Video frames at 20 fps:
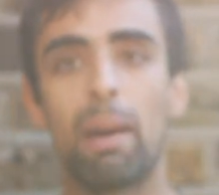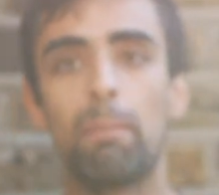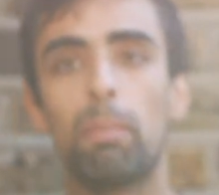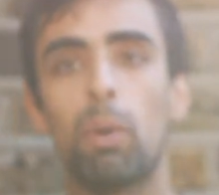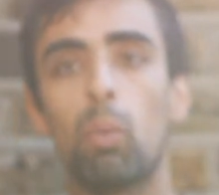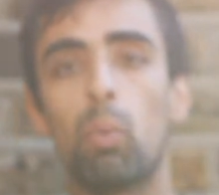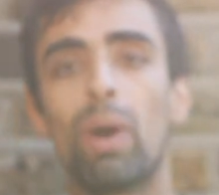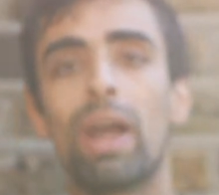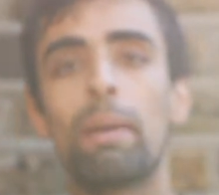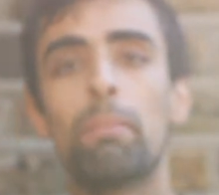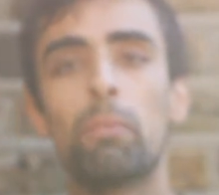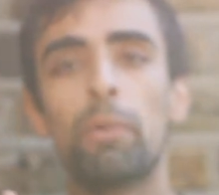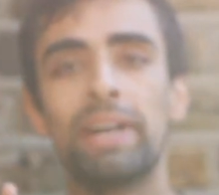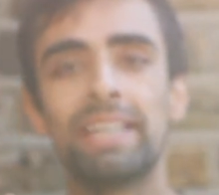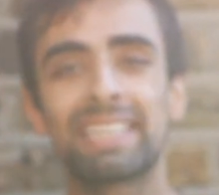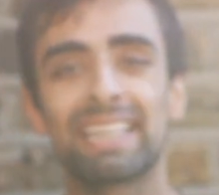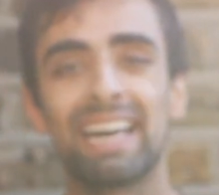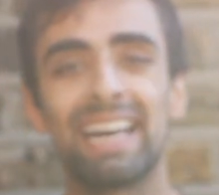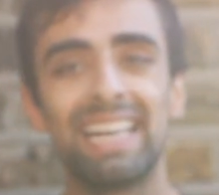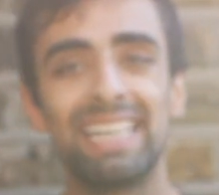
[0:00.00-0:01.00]
But where
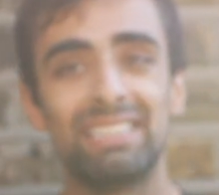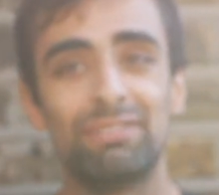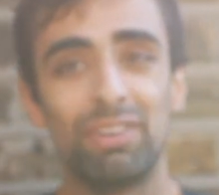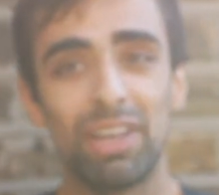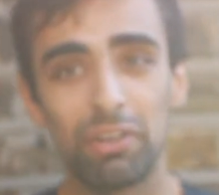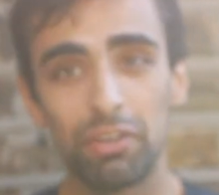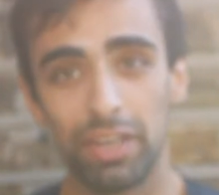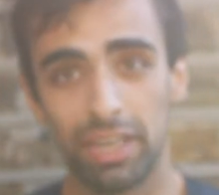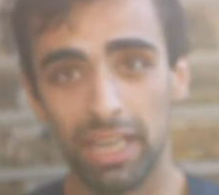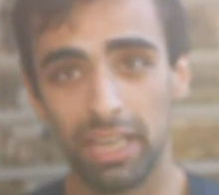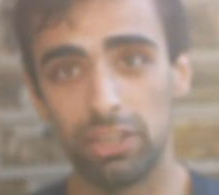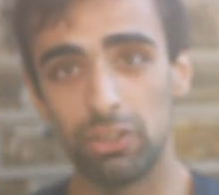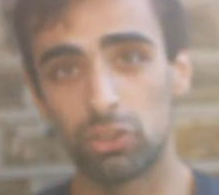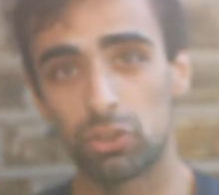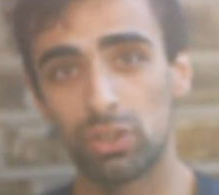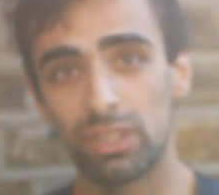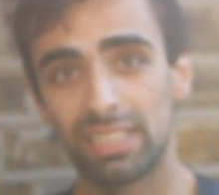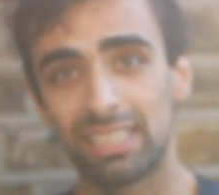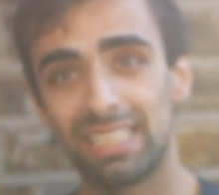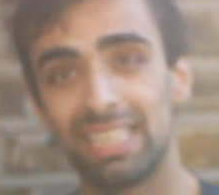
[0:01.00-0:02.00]
Muay Thai is very
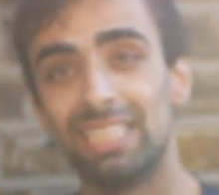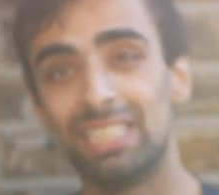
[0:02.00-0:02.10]
dangerous